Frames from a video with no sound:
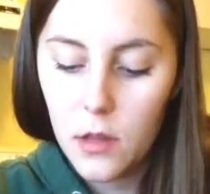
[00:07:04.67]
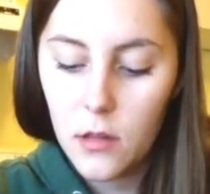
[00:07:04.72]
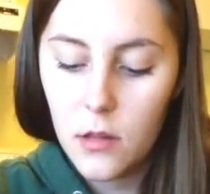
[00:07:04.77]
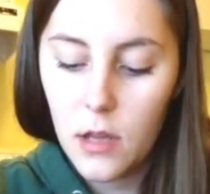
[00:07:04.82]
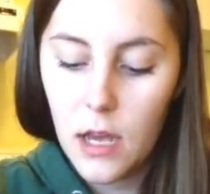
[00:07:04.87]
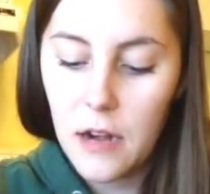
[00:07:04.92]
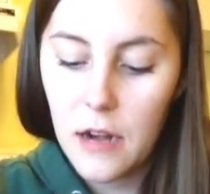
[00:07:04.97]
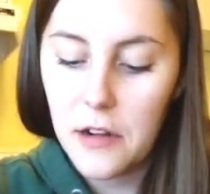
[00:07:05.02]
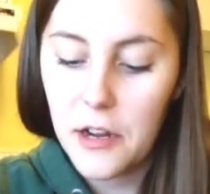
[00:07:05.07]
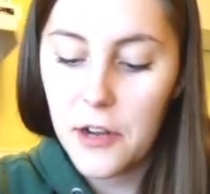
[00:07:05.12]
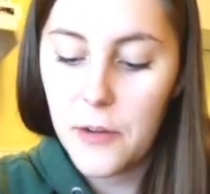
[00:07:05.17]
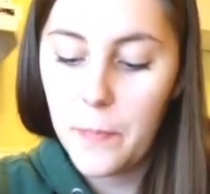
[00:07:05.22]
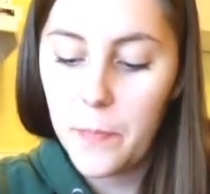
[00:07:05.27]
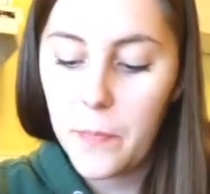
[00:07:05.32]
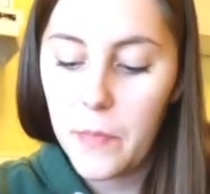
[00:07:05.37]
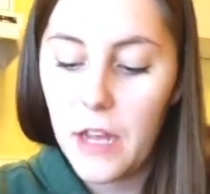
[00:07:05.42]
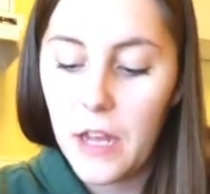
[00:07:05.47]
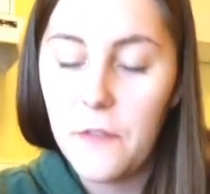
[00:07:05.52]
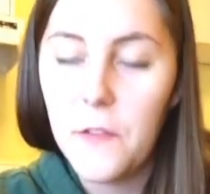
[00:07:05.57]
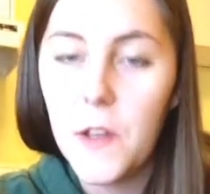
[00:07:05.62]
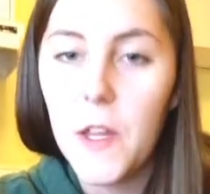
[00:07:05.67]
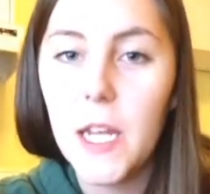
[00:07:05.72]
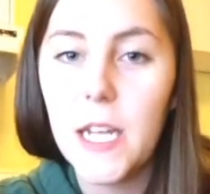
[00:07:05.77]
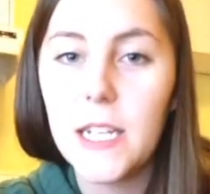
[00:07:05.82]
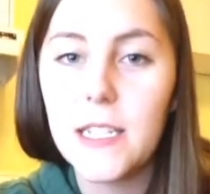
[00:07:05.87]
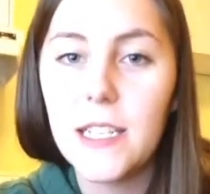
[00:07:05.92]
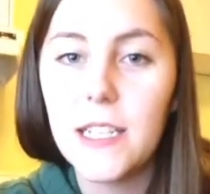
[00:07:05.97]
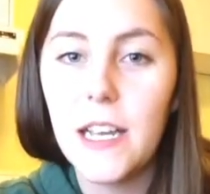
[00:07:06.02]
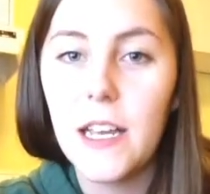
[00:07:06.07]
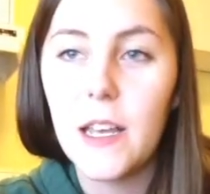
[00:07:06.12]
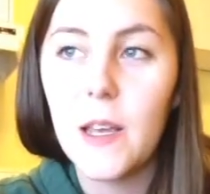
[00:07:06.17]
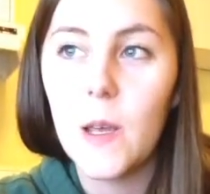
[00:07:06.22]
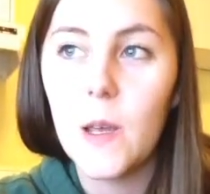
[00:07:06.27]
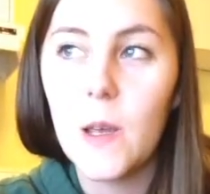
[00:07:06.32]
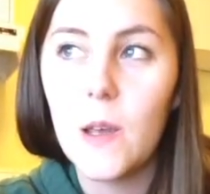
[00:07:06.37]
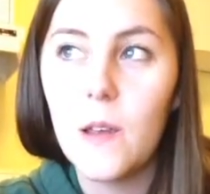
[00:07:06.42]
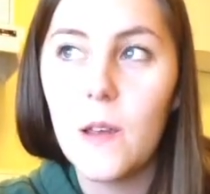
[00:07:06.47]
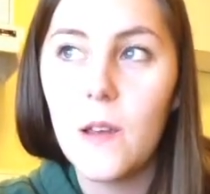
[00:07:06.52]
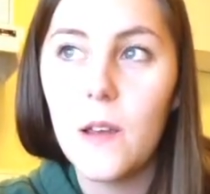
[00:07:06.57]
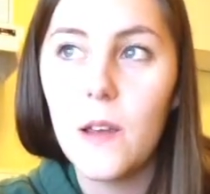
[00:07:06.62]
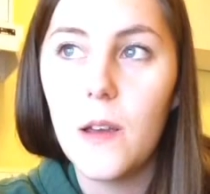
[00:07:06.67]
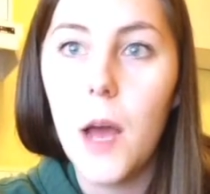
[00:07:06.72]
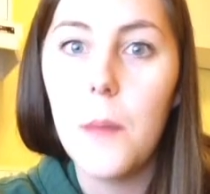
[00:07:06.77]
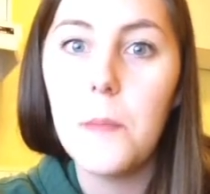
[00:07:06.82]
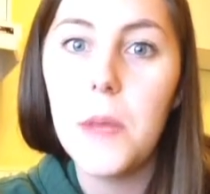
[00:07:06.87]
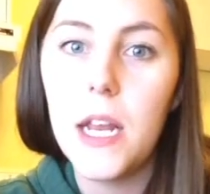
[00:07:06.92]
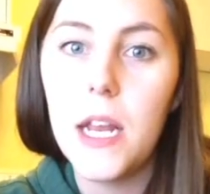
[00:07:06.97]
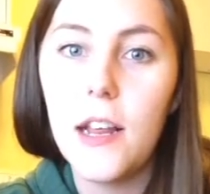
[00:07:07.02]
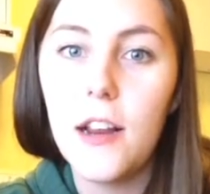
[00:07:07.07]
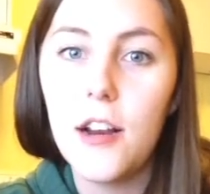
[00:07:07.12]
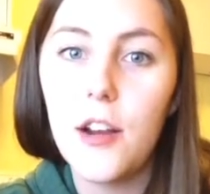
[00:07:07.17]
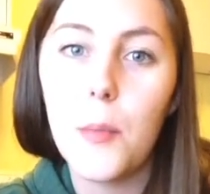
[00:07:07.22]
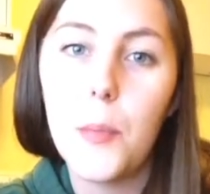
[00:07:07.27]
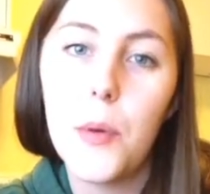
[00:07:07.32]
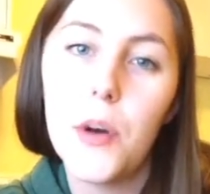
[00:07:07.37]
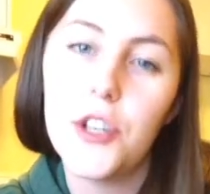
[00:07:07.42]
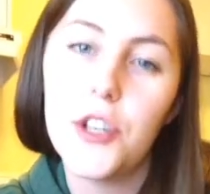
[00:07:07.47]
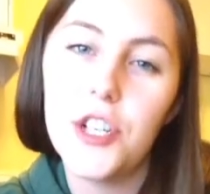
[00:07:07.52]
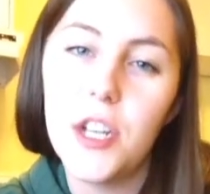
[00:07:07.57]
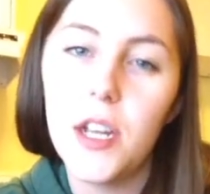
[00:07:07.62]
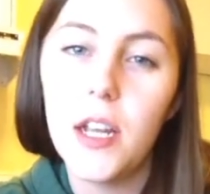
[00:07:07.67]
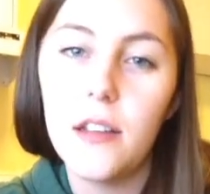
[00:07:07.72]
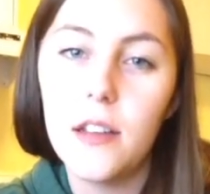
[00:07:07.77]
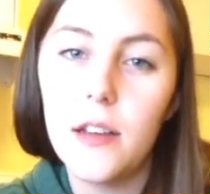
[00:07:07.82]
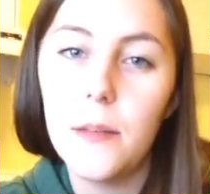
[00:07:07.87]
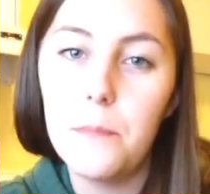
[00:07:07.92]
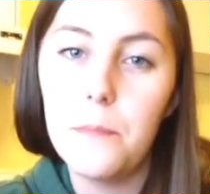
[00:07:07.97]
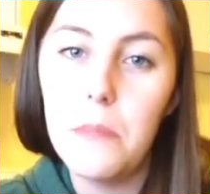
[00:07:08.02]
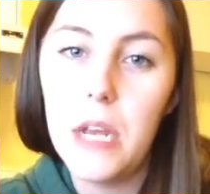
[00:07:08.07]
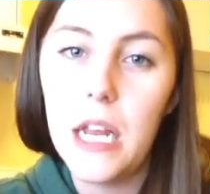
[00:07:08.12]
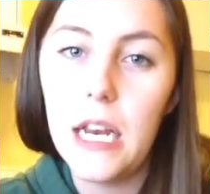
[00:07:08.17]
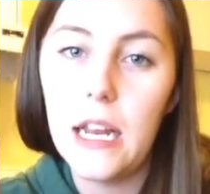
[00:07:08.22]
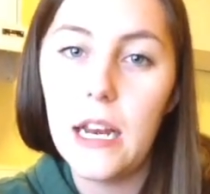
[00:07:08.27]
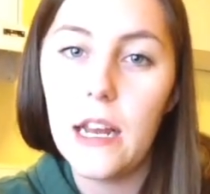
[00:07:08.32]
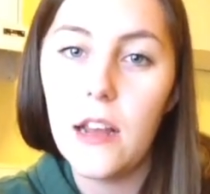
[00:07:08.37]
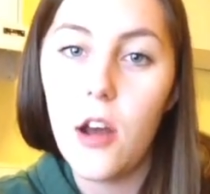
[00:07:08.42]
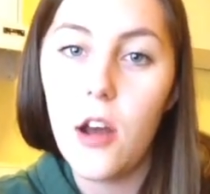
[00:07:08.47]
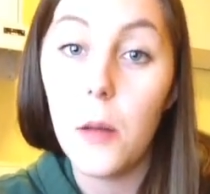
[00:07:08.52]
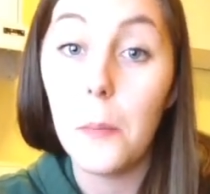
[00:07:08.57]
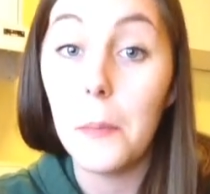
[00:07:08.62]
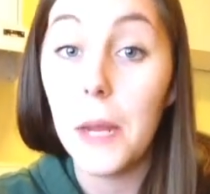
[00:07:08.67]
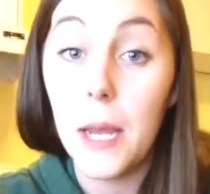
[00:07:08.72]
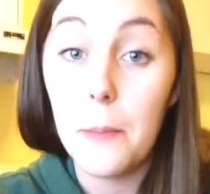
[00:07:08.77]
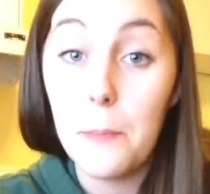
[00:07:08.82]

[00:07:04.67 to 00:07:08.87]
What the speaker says: I don't know, I feel like it's like a meat eater pushing meat eating on me.